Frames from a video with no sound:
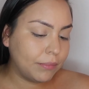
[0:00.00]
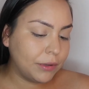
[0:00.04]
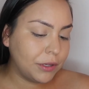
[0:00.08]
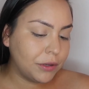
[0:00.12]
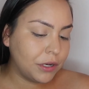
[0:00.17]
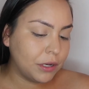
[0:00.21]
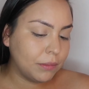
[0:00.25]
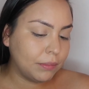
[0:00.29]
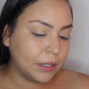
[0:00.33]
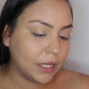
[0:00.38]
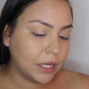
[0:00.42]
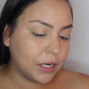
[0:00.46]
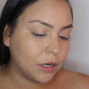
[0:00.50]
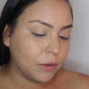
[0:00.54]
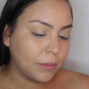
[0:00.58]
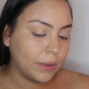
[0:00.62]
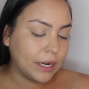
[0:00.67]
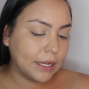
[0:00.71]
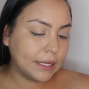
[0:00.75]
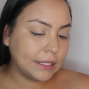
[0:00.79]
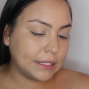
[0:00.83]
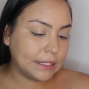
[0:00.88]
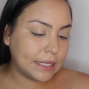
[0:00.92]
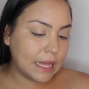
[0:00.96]
beauty blender
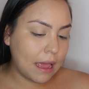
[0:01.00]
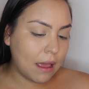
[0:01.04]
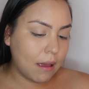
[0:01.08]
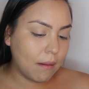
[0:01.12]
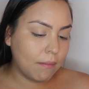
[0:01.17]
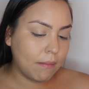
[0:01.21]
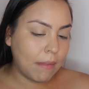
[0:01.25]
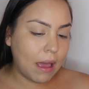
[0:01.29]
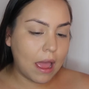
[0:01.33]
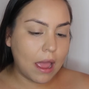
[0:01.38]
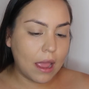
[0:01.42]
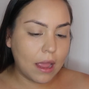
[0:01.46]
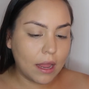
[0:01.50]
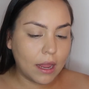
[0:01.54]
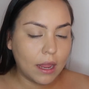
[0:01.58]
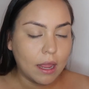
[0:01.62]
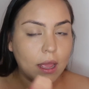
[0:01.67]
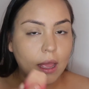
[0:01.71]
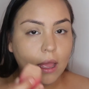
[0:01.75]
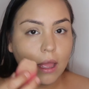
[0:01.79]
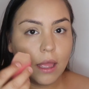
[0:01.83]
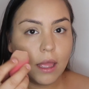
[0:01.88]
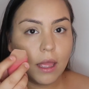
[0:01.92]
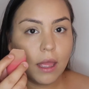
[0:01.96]
when I set
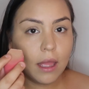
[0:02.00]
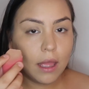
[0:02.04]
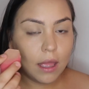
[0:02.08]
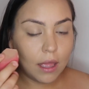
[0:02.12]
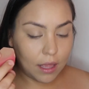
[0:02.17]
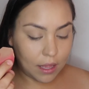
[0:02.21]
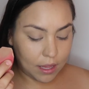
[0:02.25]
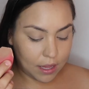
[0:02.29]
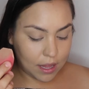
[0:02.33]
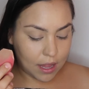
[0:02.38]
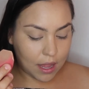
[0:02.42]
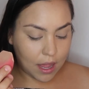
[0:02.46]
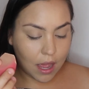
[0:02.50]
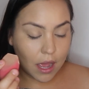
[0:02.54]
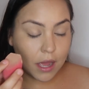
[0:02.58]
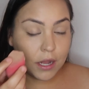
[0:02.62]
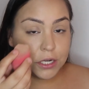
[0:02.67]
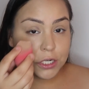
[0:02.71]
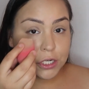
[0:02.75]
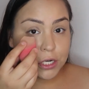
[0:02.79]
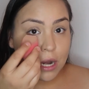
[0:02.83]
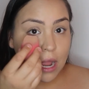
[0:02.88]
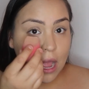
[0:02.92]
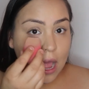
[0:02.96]
my
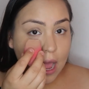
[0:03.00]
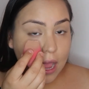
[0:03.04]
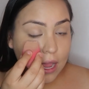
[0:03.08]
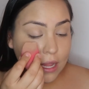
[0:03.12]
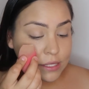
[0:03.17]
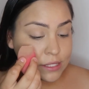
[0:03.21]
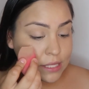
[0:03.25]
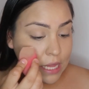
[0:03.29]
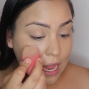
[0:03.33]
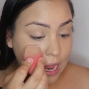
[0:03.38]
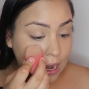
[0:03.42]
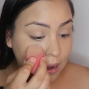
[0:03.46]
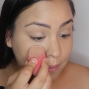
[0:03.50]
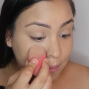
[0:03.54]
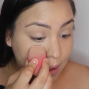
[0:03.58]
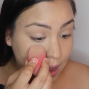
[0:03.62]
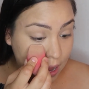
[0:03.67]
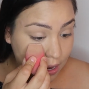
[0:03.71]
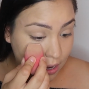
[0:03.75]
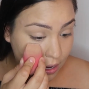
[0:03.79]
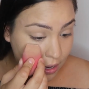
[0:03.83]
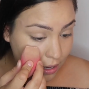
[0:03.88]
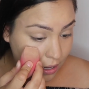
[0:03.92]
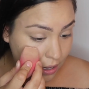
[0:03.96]
under eyes and
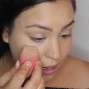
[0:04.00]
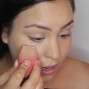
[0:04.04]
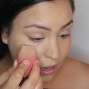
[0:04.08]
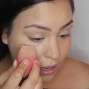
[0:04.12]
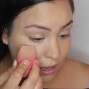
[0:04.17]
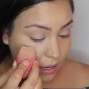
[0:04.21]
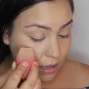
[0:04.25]
my